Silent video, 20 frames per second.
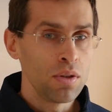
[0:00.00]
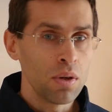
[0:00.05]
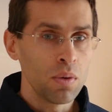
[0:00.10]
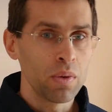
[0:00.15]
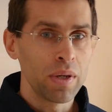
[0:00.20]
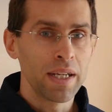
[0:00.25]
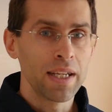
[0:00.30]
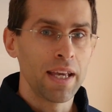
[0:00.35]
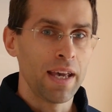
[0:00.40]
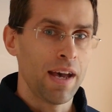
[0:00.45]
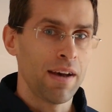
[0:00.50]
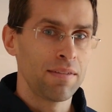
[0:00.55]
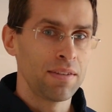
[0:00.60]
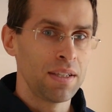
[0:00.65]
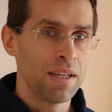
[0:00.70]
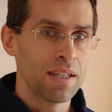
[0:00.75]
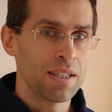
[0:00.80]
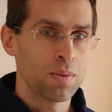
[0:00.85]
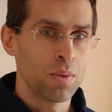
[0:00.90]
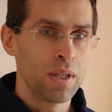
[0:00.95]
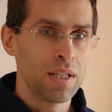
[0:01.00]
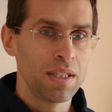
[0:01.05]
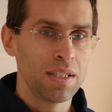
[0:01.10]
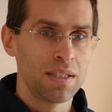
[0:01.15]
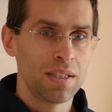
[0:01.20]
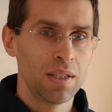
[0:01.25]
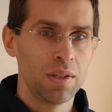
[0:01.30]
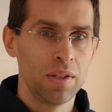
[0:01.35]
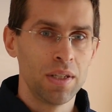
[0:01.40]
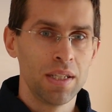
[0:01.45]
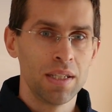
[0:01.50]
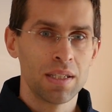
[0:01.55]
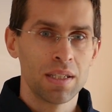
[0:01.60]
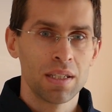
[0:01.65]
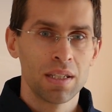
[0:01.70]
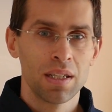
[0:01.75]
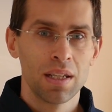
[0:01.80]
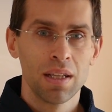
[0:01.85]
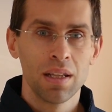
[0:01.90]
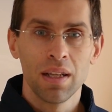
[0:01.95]
Do you already have the S20
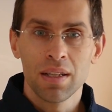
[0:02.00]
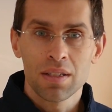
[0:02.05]
series?